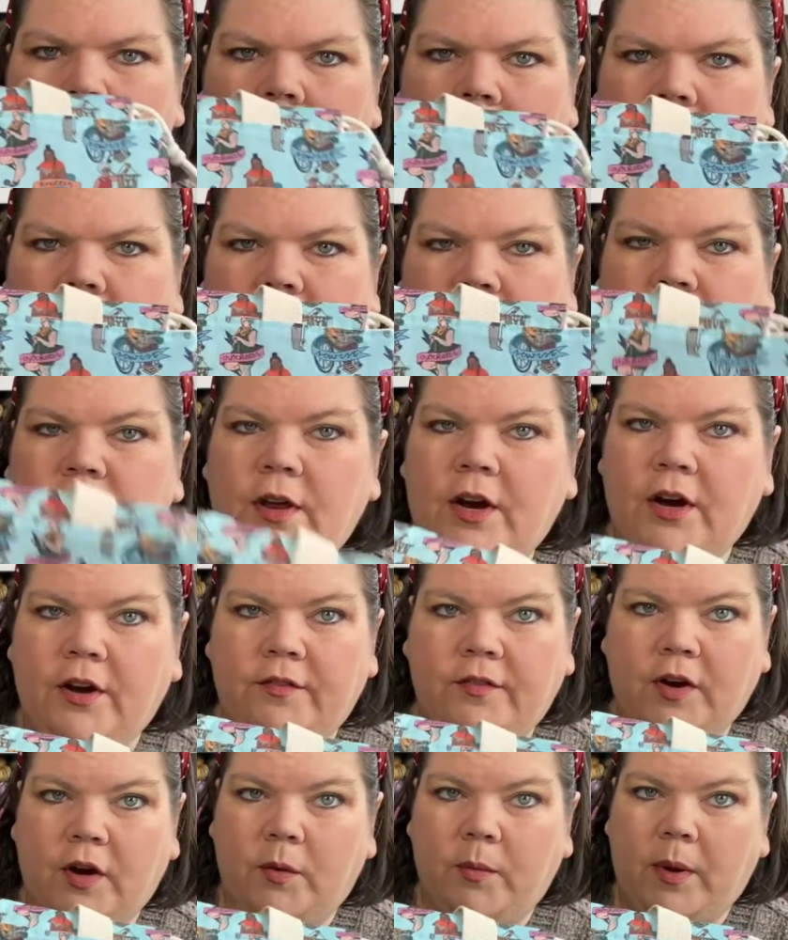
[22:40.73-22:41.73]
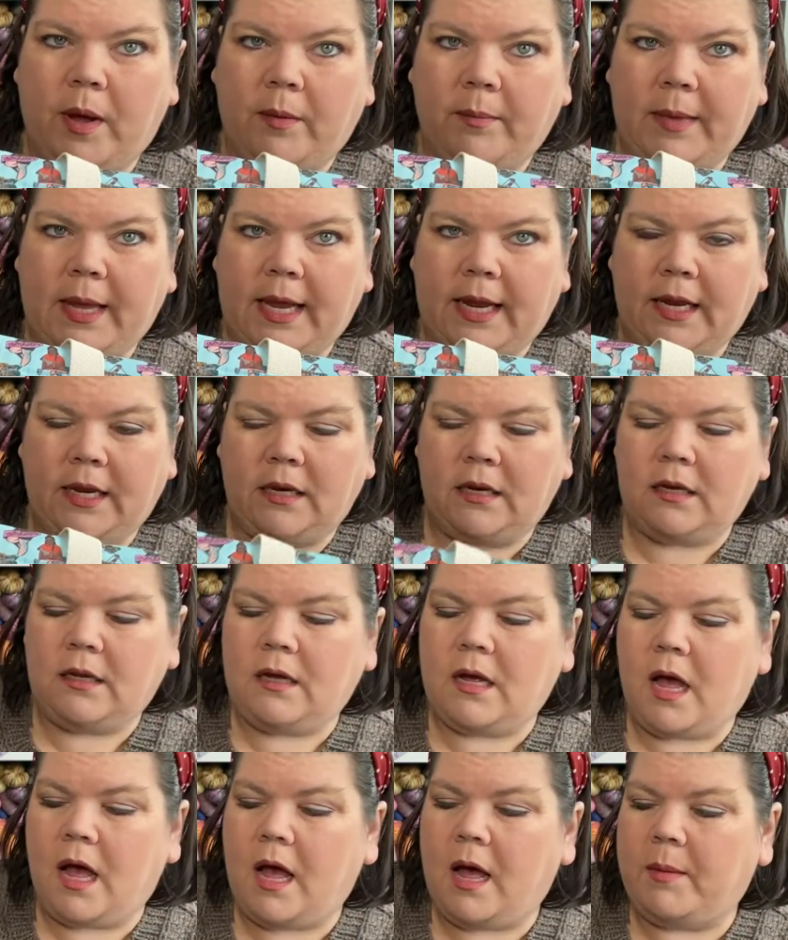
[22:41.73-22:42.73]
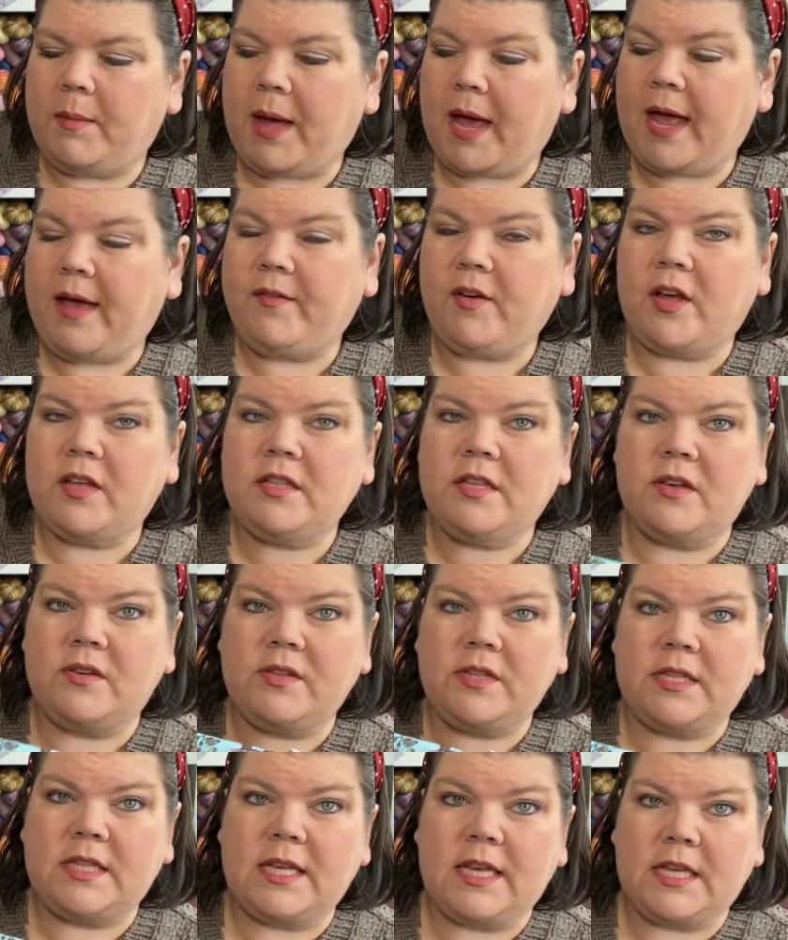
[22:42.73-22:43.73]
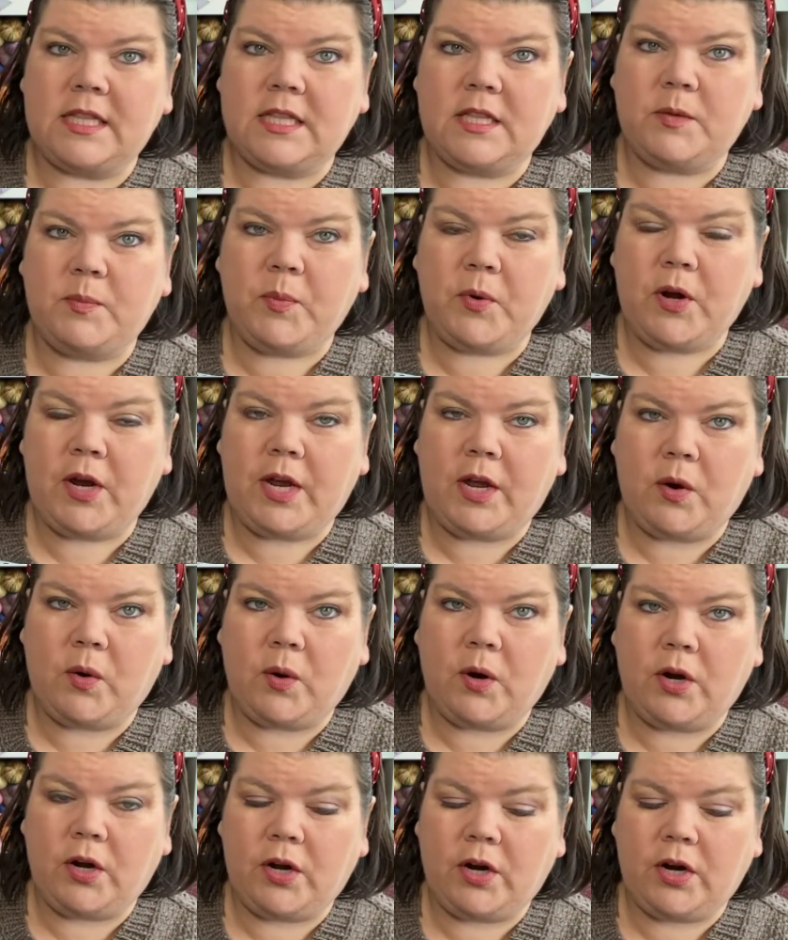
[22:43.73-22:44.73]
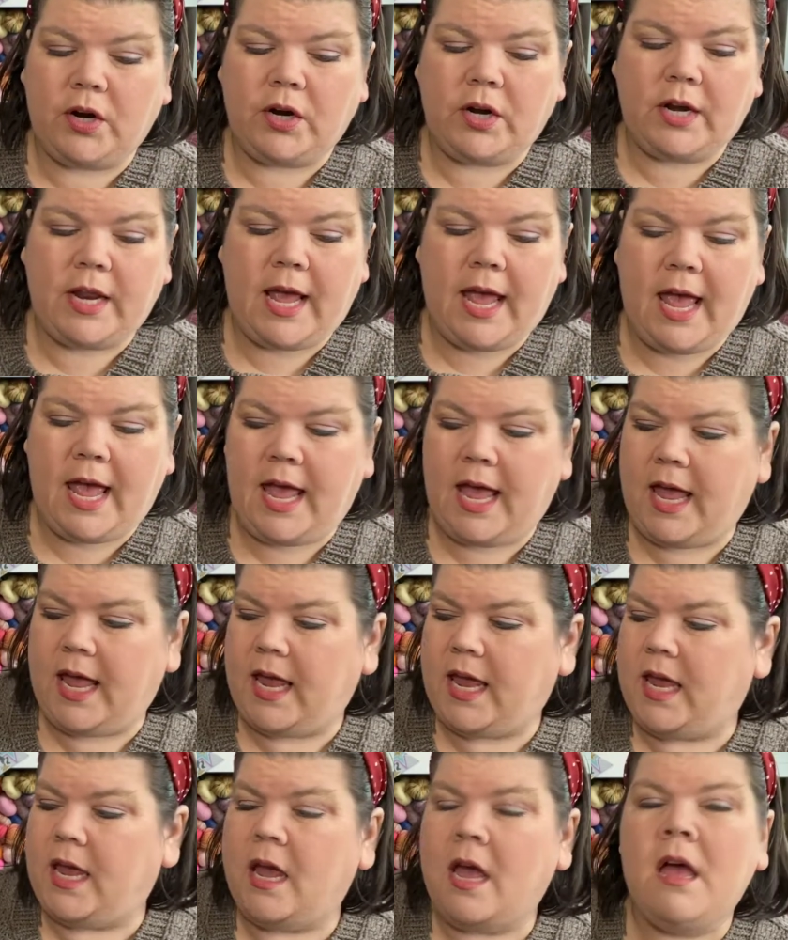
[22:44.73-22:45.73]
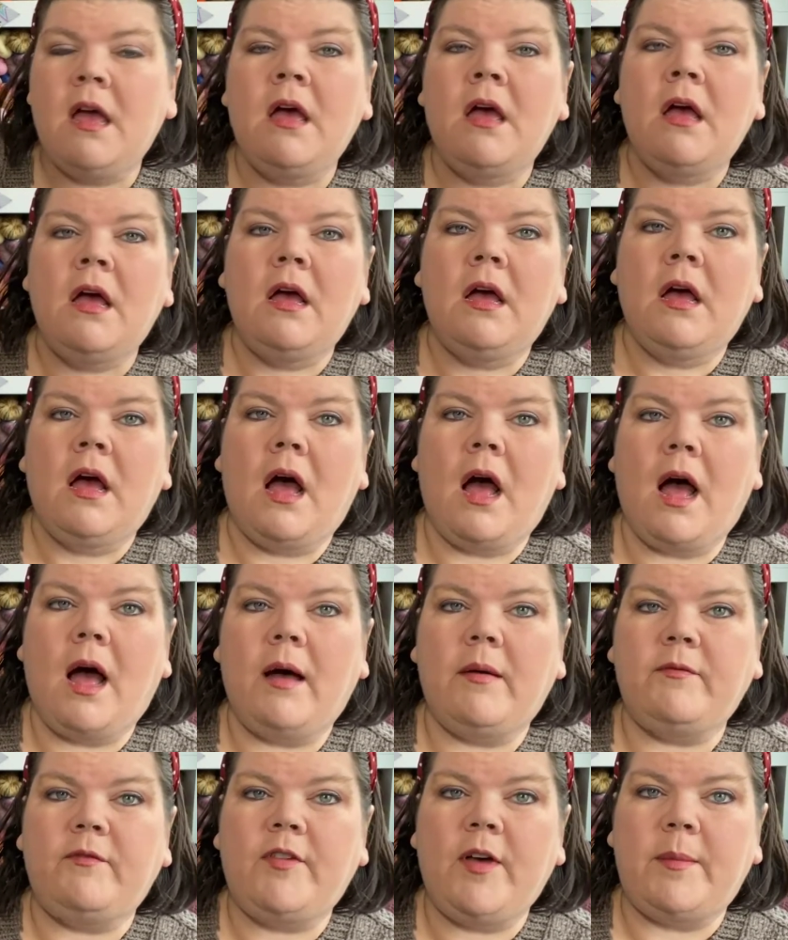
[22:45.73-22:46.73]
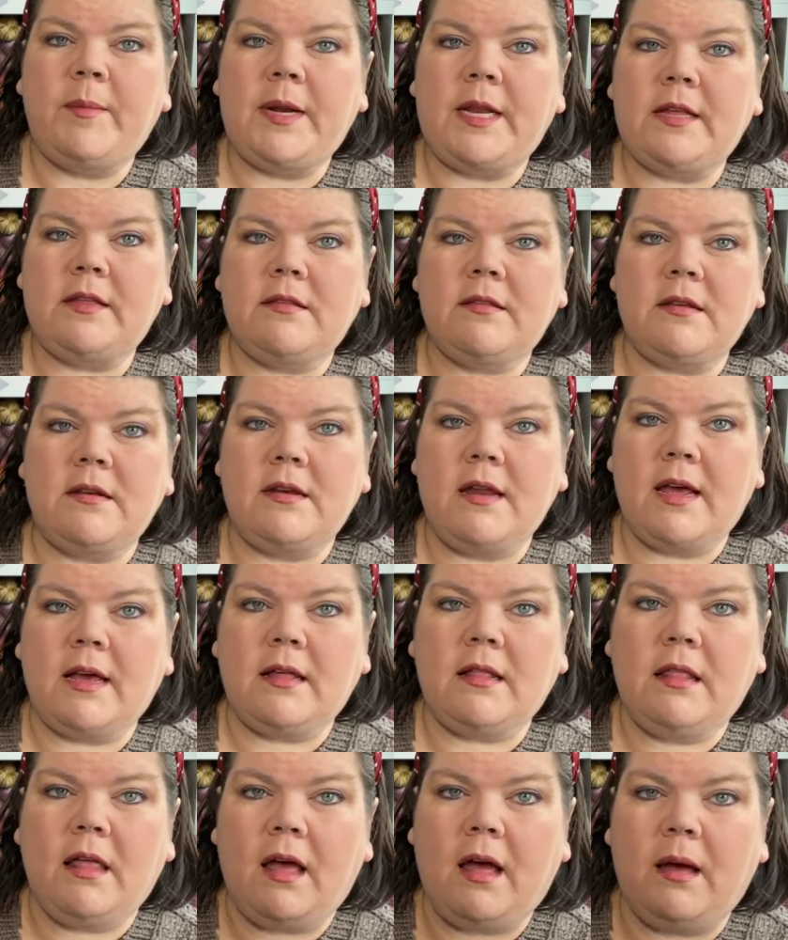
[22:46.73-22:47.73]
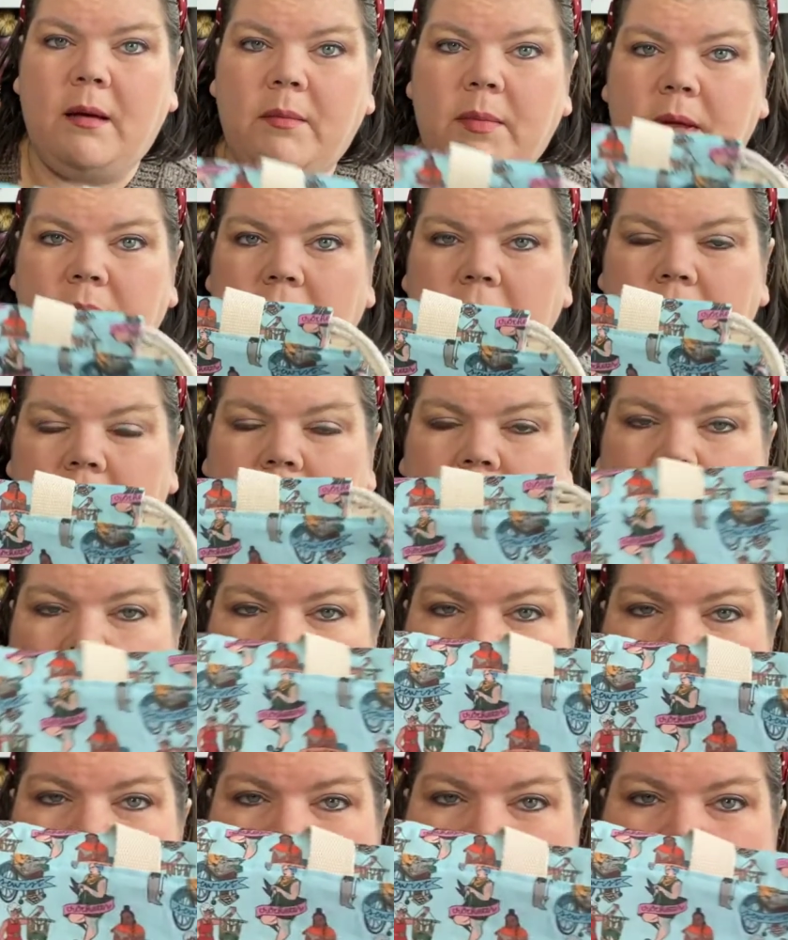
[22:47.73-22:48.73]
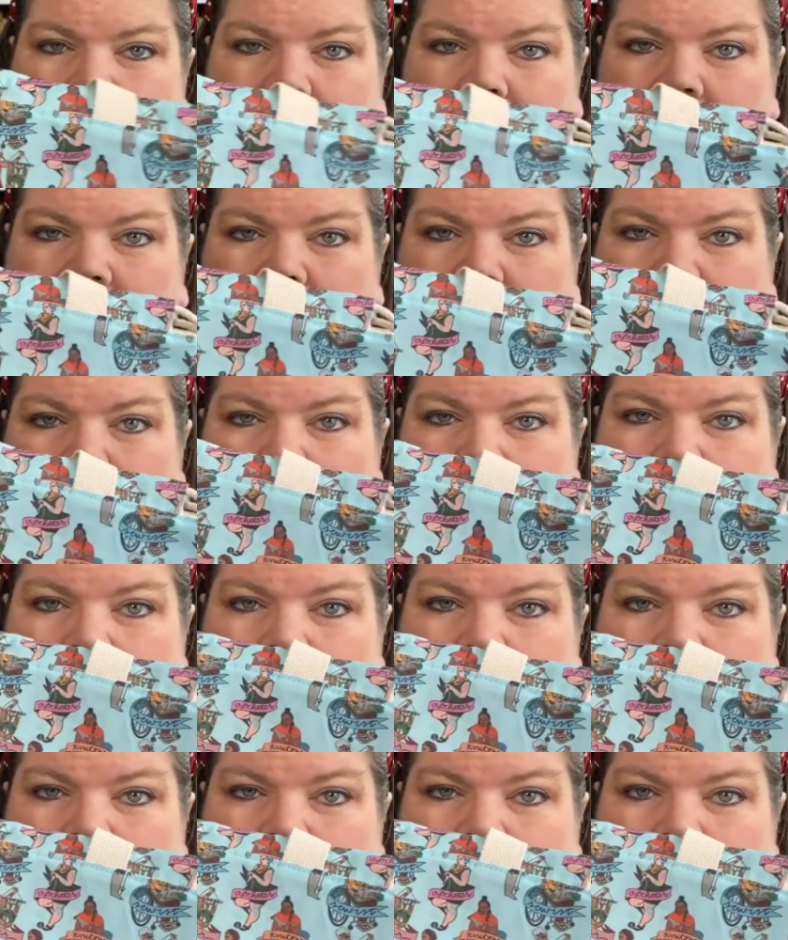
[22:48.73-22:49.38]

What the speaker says: Very, very well made. I have also since pre-ordered a feminist knit club bag